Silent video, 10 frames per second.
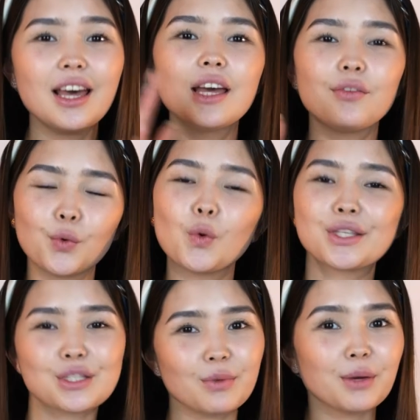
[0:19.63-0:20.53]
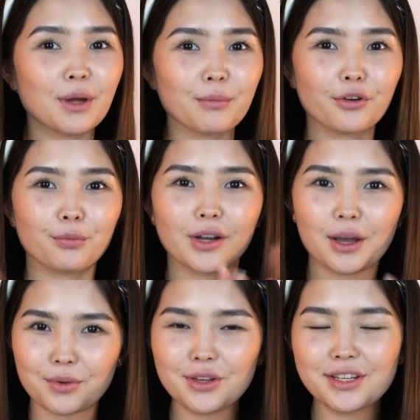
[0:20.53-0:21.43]
If you want to be a member of my
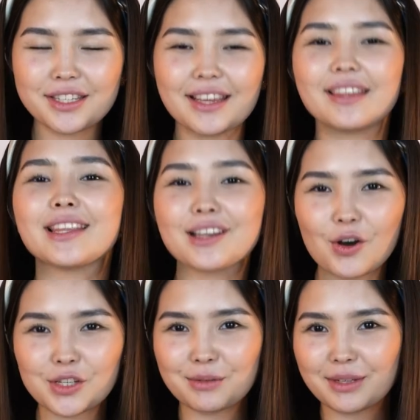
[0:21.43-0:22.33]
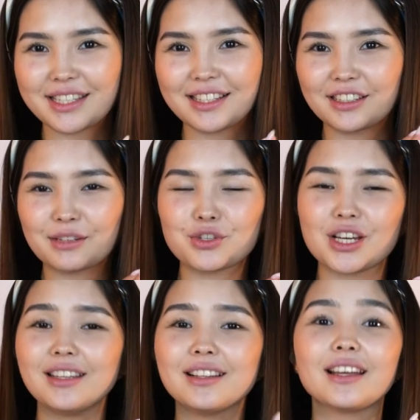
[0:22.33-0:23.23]
community, then go to my Telegram
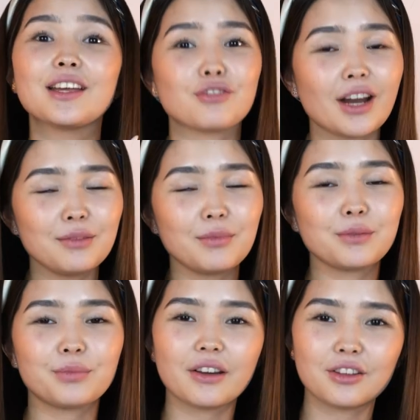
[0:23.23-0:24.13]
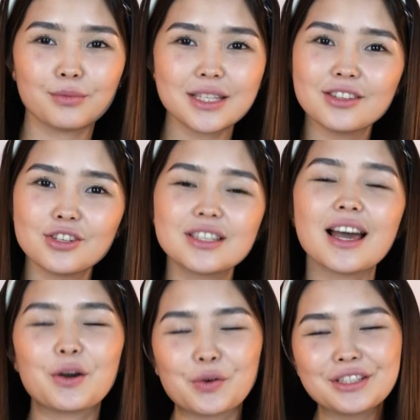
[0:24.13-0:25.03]
channel and write me in private messages
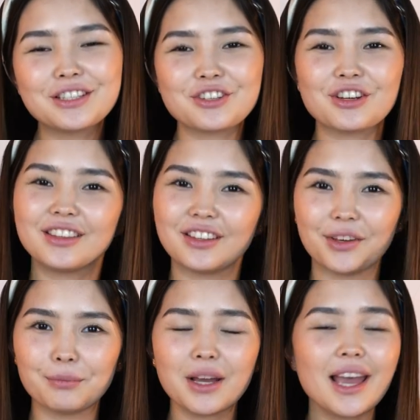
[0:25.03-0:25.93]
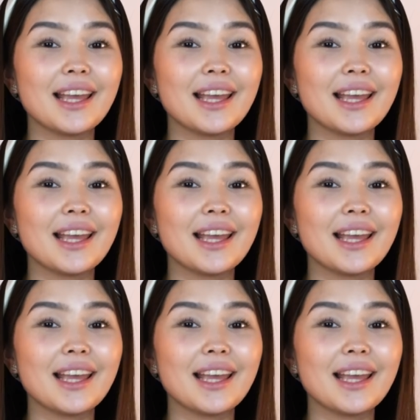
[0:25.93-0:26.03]
I want to join the VIP.